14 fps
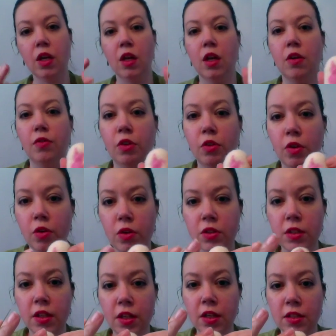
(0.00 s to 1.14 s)
if you're
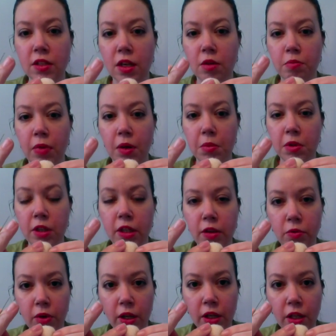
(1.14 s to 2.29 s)
noticing that it's kind of bubbling
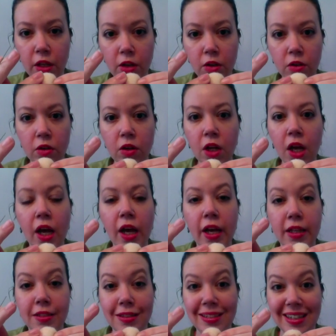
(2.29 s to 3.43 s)
right here,
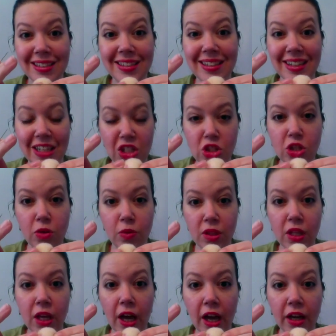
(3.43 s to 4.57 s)
it's a density issue with
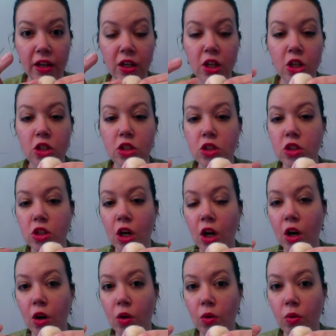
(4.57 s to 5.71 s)
the egg.
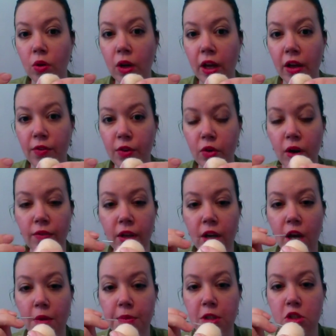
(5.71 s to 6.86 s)
So if you have that
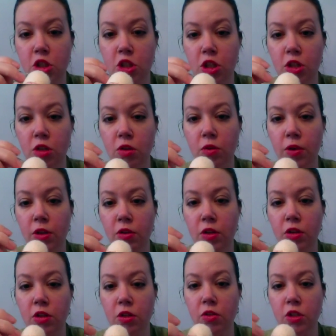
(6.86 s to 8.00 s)
happen to you, what you can
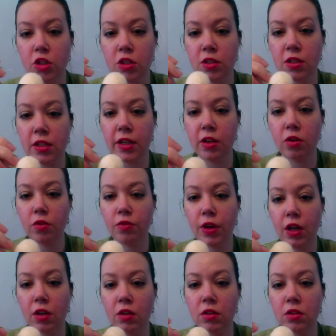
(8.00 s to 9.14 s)
do is just needle
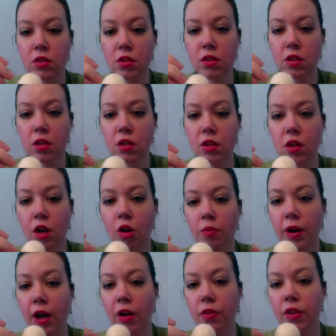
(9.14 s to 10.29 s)
felt
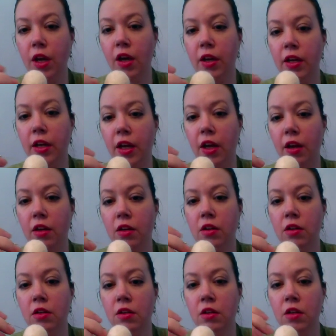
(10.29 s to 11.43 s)
around the egg again
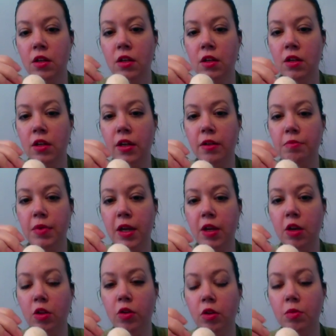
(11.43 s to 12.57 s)
and make it
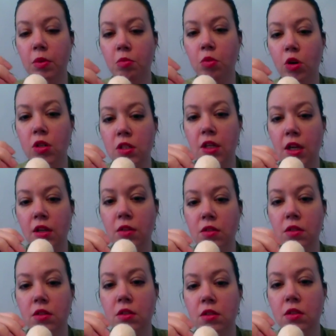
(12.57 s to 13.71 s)
a little bit more
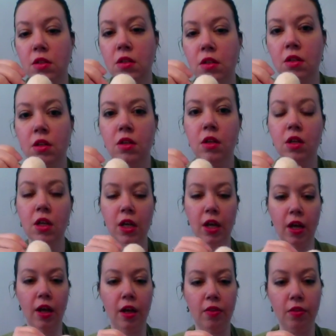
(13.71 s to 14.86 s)
dense.
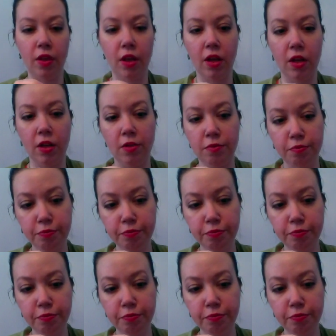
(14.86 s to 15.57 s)
And then,